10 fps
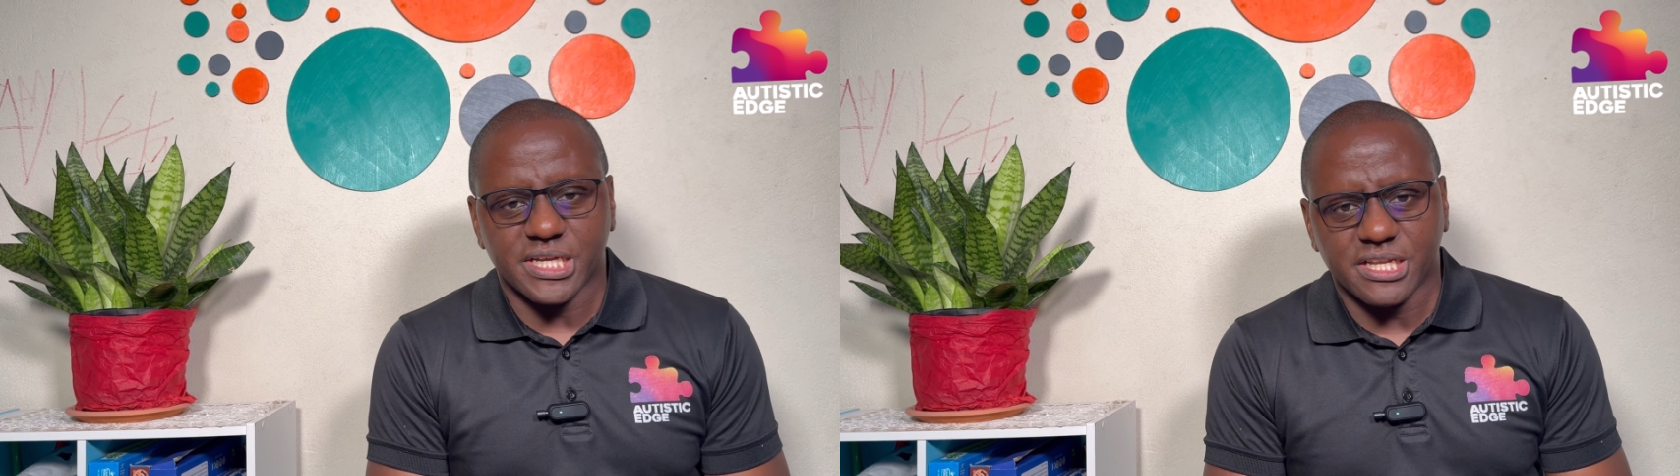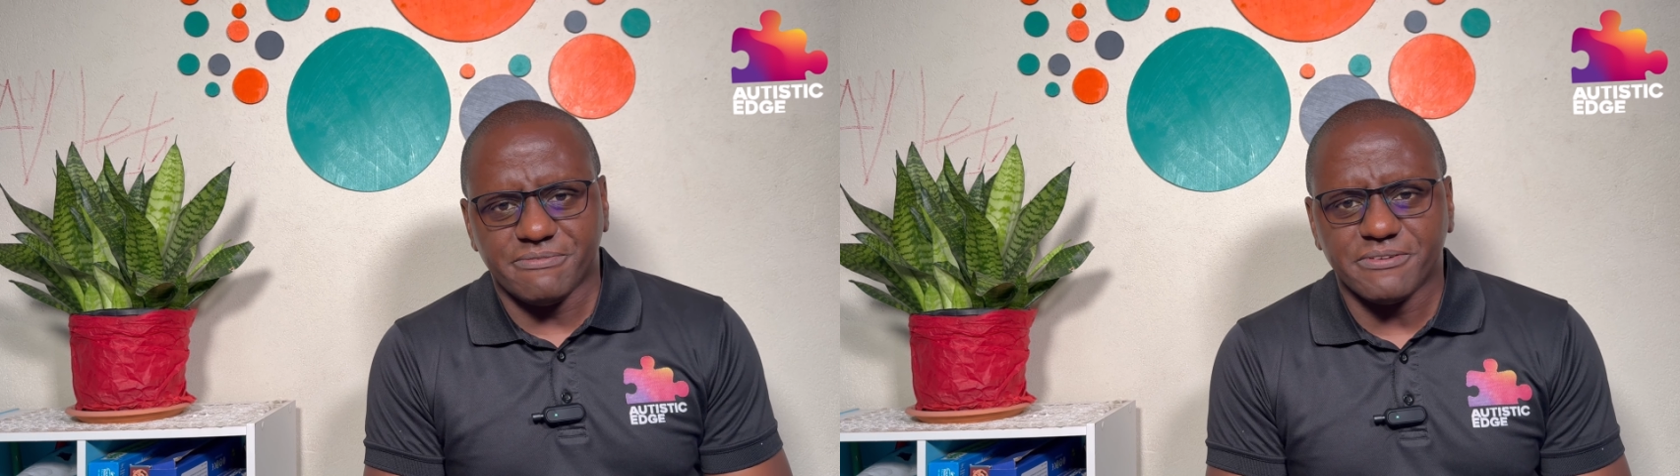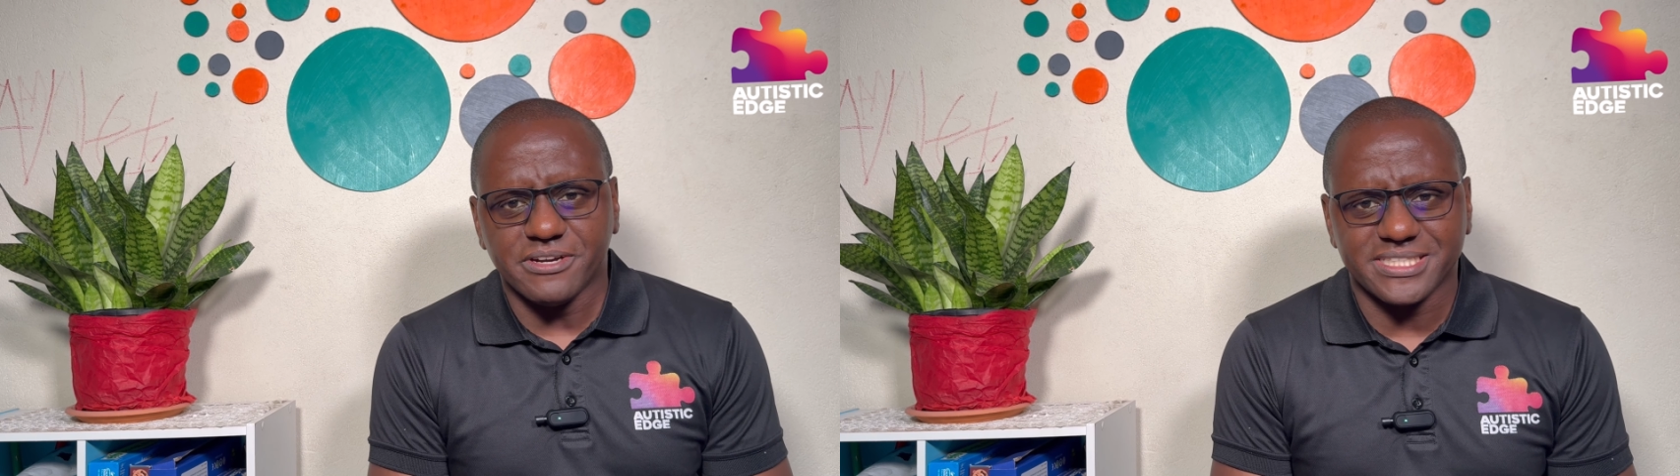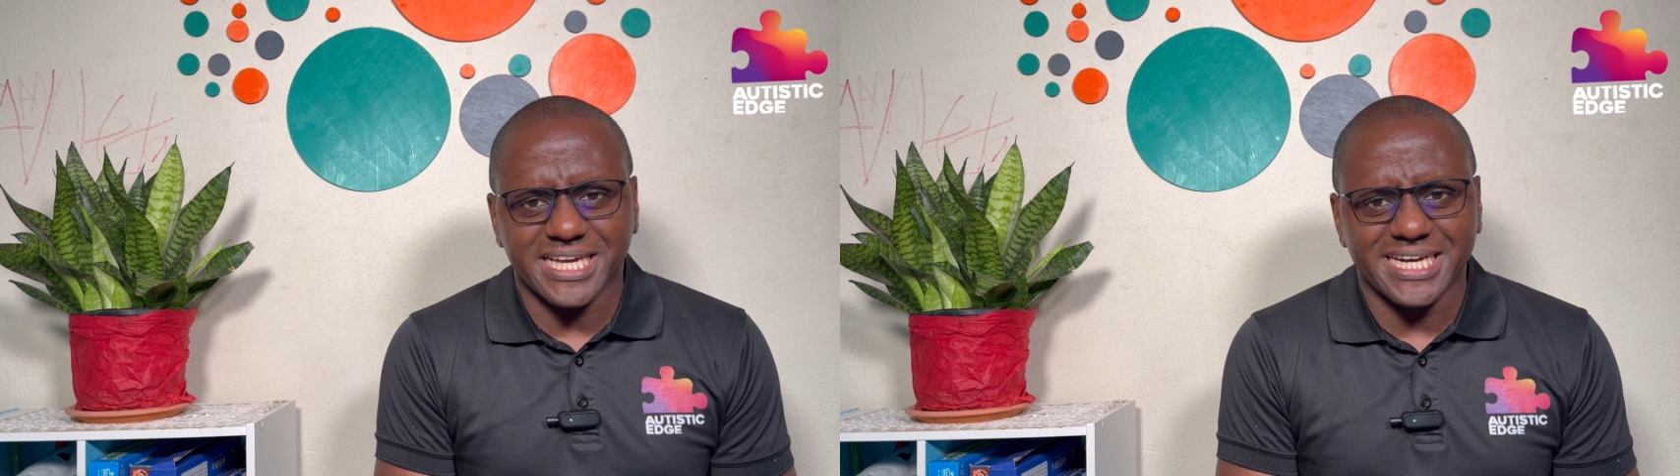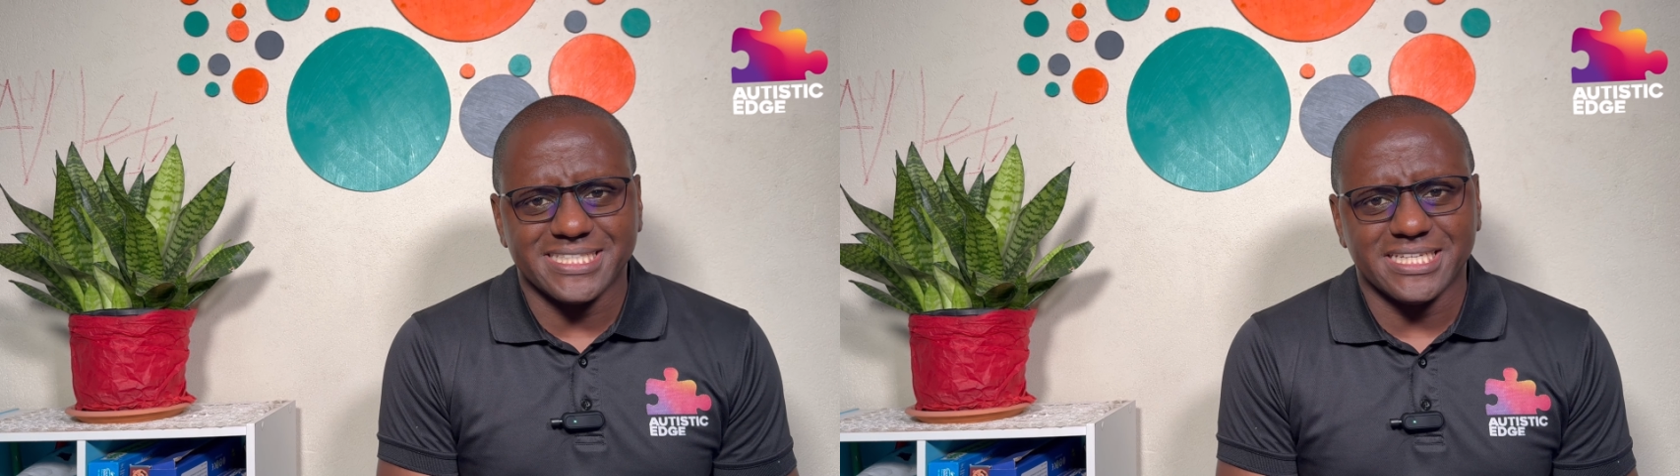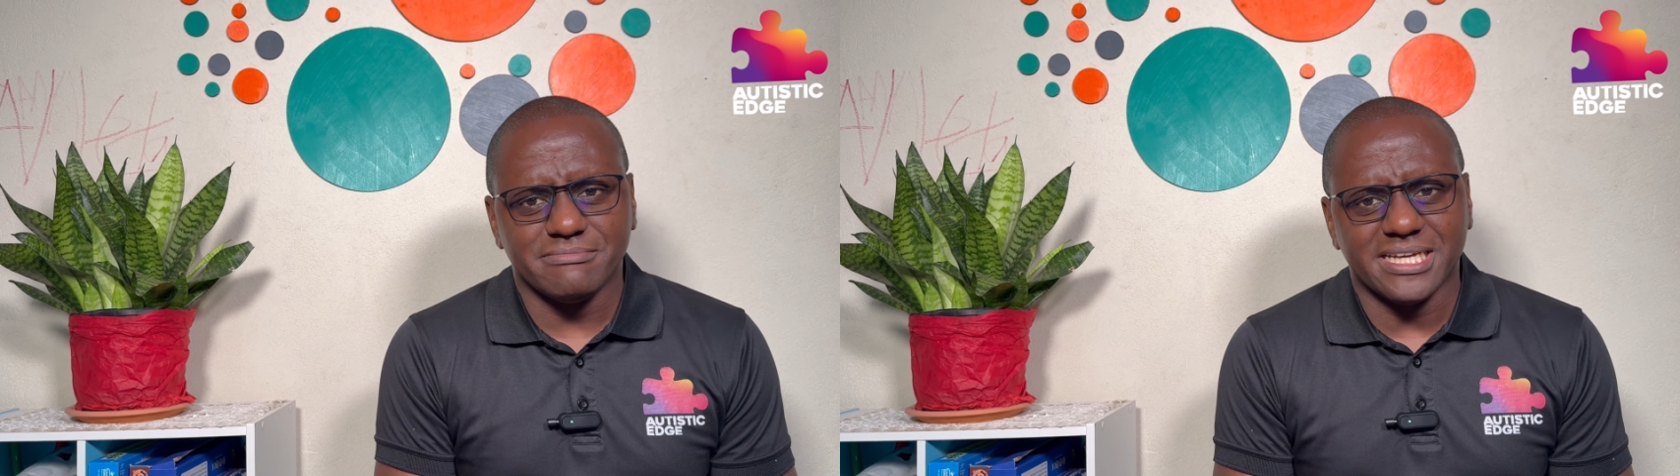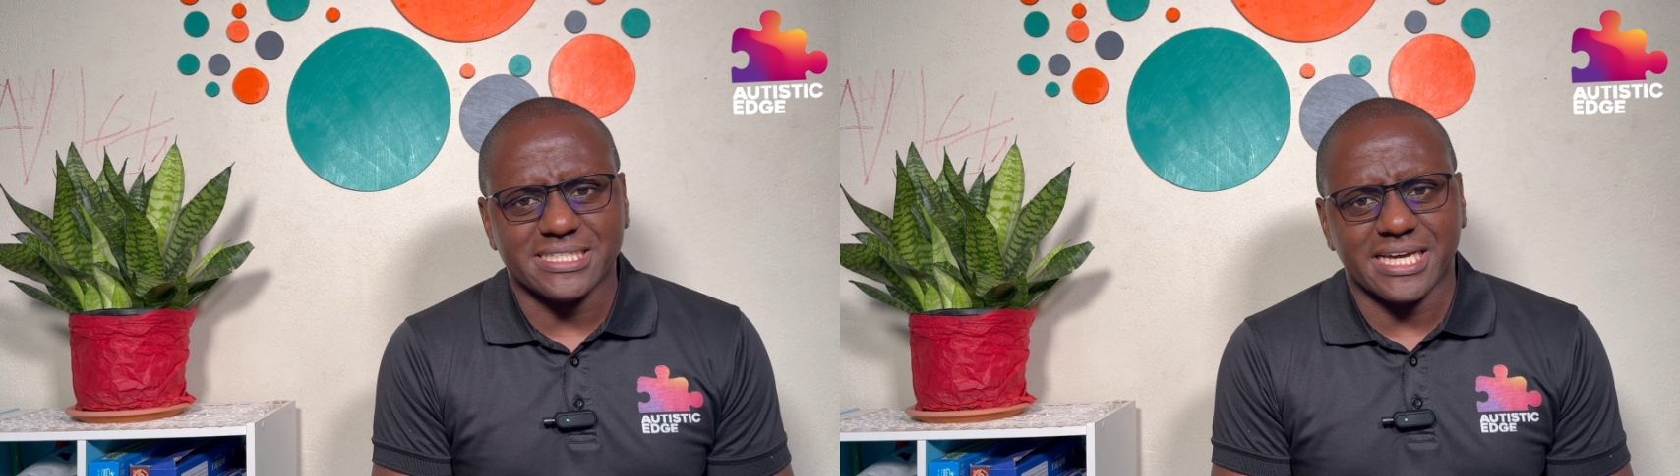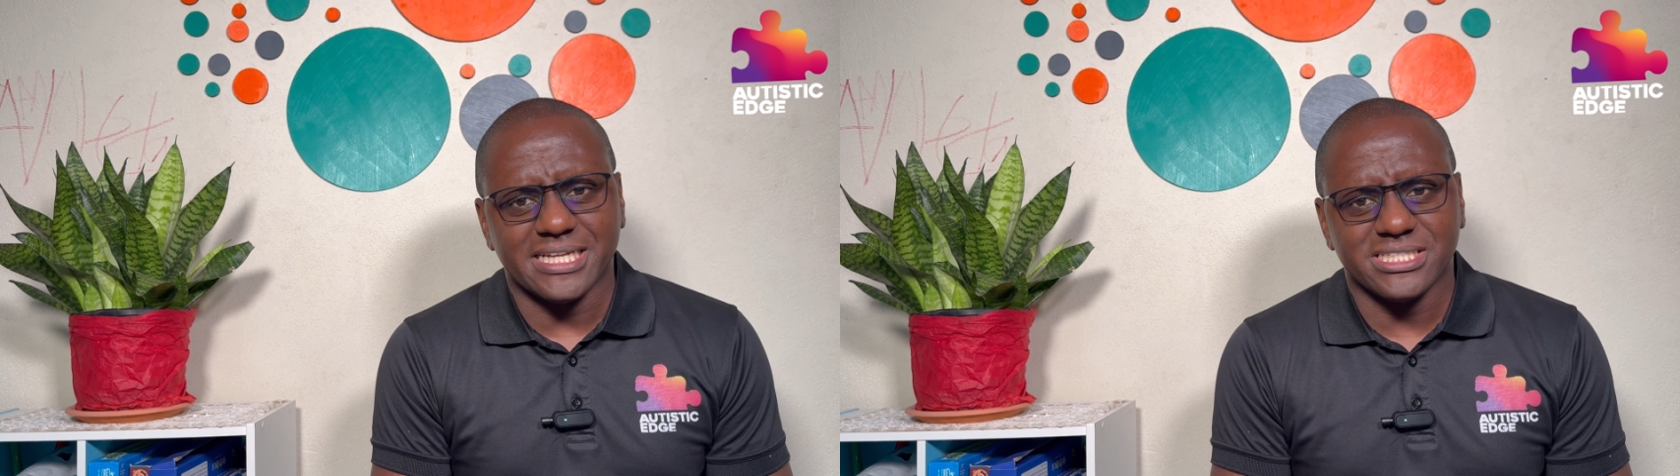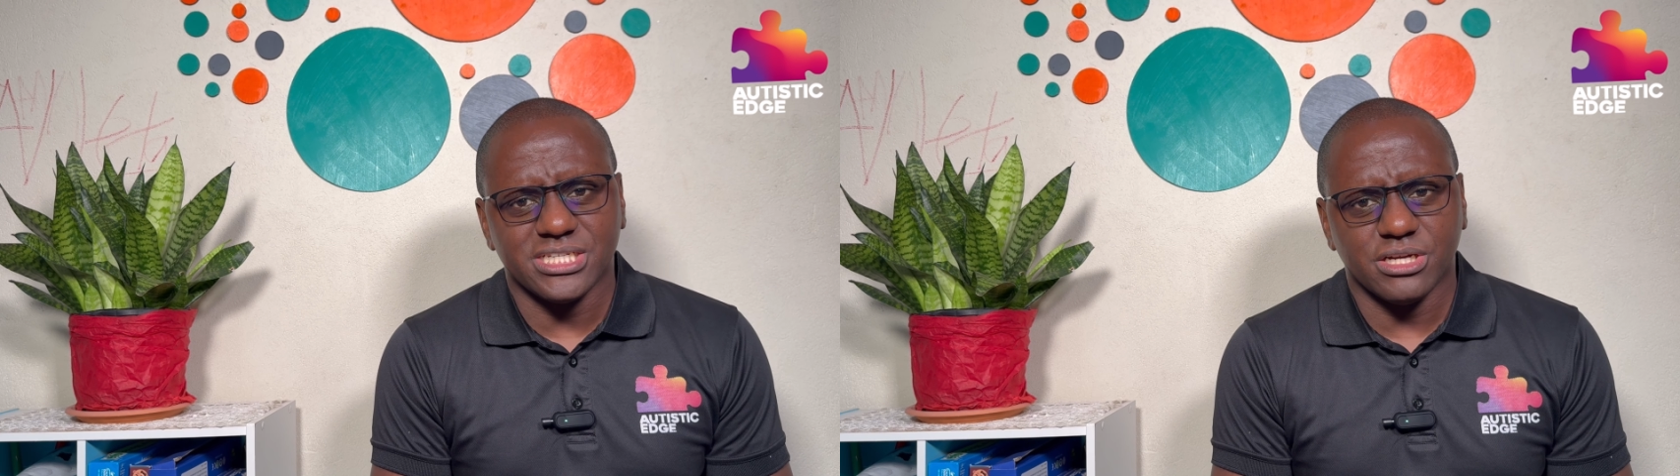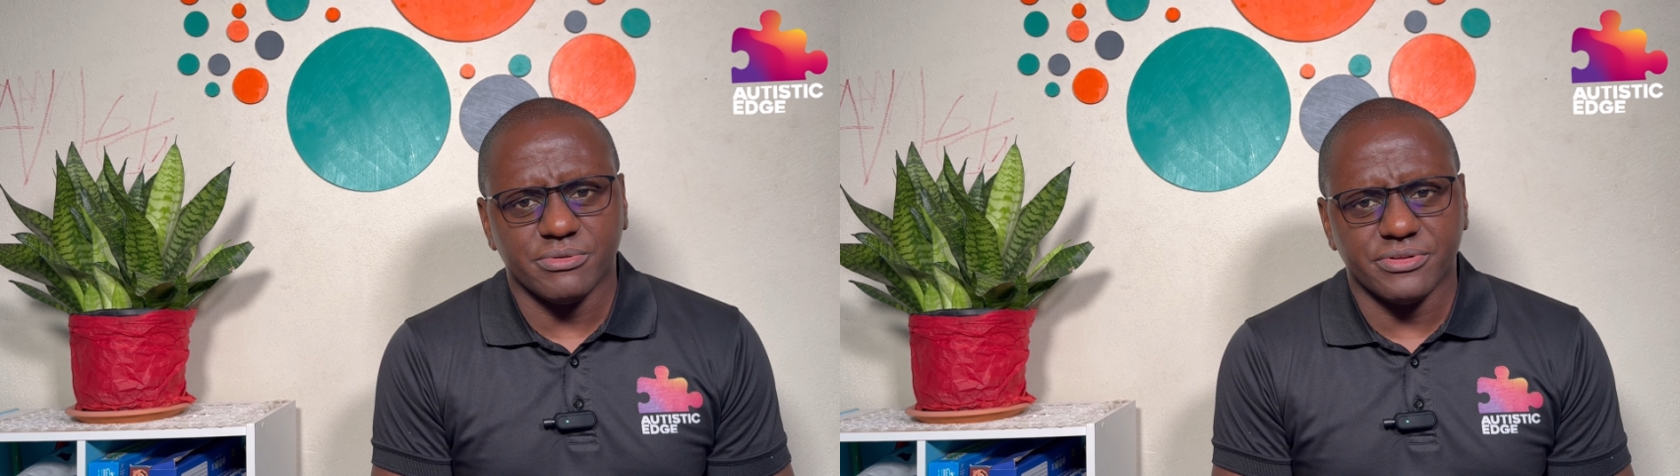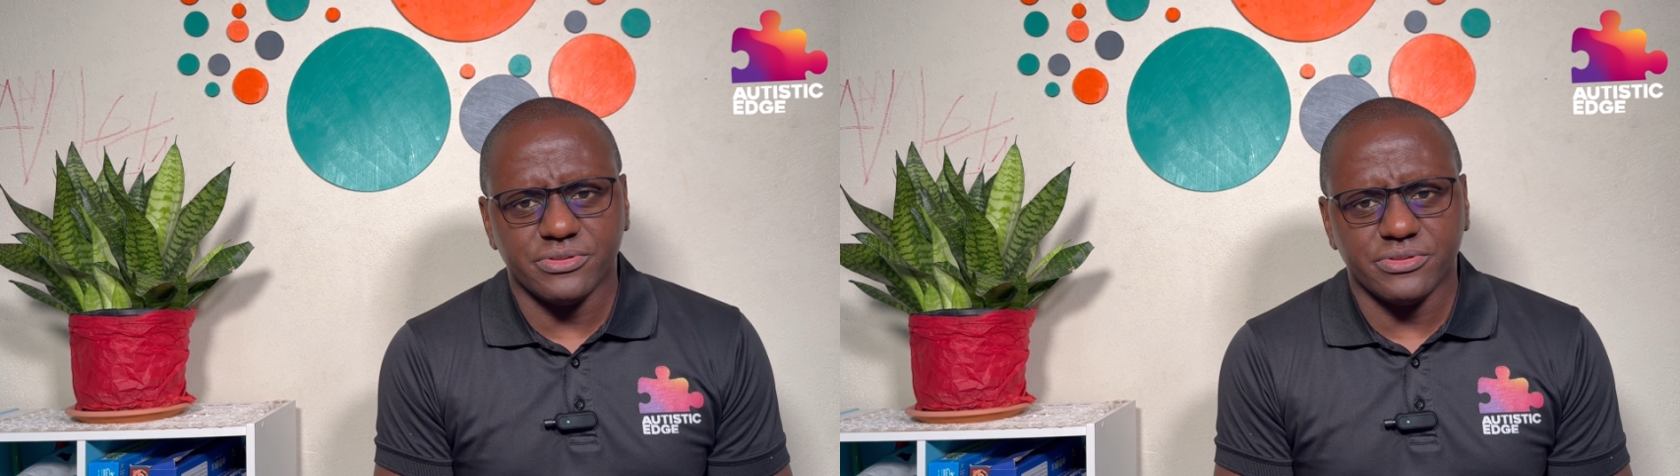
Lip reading: the first item that I'll share with